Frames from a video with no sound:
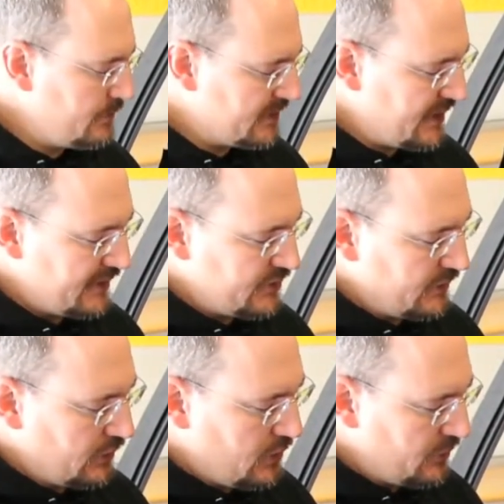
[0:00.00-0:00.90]
attaching
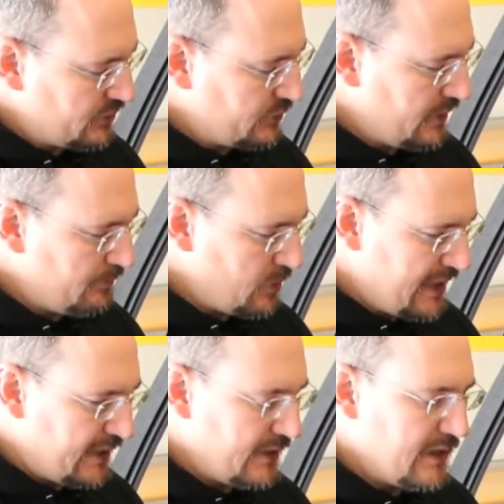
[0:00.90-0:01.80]
the lower strut
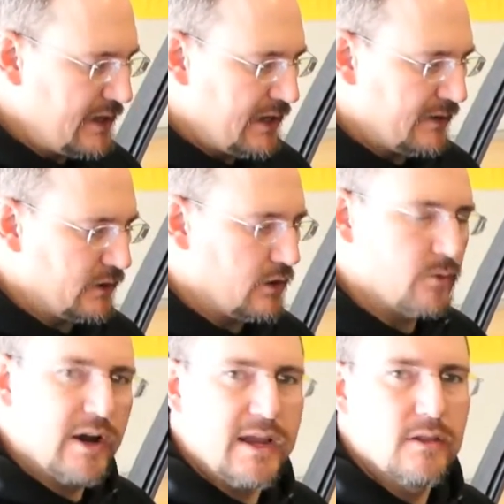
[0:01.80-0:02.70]
bracket and the
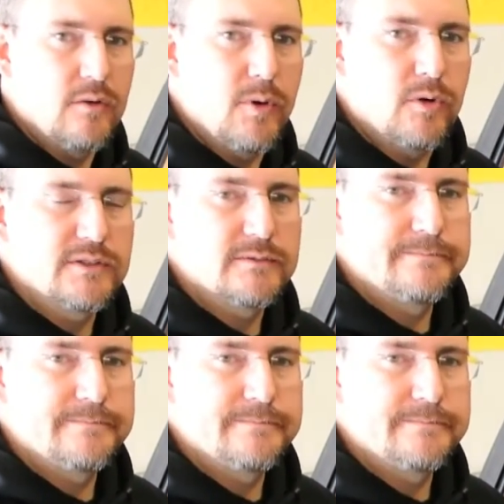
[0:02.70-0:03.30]
lower halo bolt.